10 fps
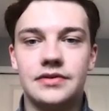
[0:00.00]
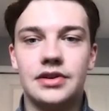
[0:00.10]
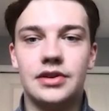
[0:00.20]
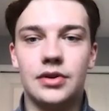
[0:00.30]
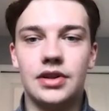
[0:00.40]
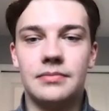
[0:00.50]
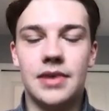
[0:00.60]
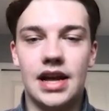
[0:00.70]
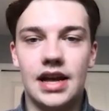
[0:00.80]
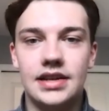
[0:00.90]
goal in
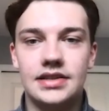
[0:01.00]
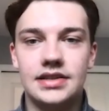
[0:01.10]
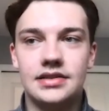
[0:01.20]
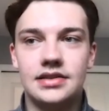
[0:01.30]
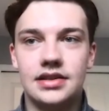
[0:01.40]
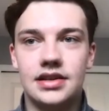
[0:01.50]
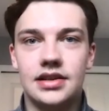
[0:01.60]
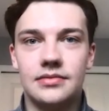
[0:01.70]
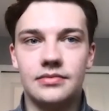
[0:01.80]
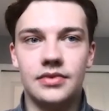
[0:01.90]
mind, and
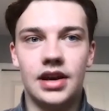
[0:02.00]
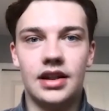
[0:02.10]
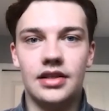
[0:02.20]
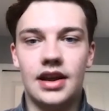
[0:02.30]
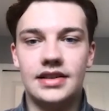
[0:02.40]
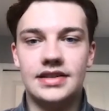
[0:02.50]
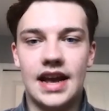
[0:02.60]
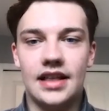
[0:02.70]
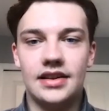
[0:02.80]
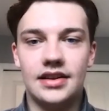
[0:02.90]
um, we got a lot of
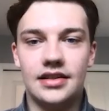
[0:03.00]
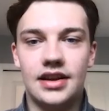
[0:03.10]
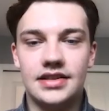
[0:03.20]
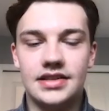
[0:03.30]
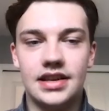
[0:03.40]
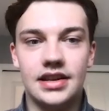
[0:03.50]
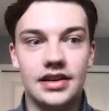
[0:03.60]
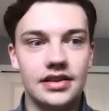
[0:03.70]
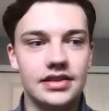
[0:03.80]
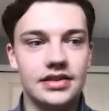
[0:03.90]
talent and a lot of
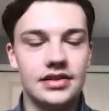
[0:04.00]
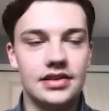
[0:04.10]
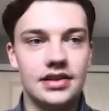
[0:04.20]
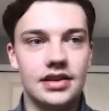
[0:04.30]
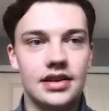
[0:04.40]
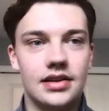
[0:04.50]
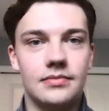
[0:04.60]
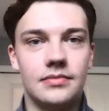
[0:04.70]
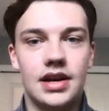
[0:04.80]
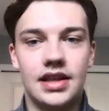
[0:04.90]
skill, and
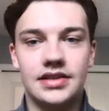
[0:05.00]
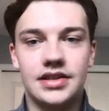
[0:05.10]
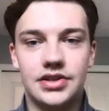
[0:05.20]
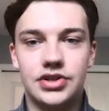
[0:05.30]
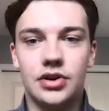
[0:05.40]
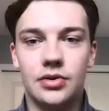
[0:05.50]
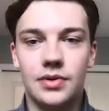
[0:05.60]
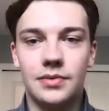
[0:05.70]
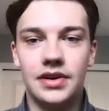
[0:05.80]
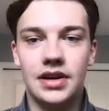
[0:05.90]
Um, I think it's going to show
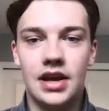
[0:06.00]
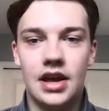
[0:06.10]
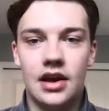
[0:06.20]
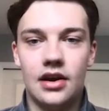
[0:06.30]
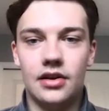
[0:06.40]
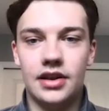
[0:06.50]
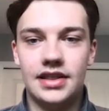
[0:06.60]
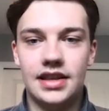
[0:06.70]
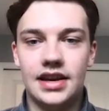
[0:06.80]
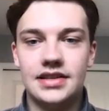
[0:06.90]
when we all hit
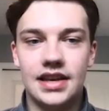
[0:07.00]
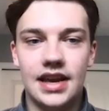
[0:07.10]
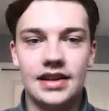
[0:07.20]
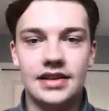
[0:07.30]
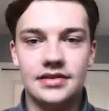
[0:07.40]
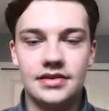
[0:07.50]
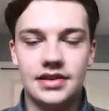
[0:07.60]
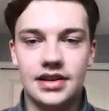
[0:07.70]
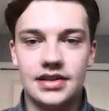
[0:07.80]
the ice again in uh,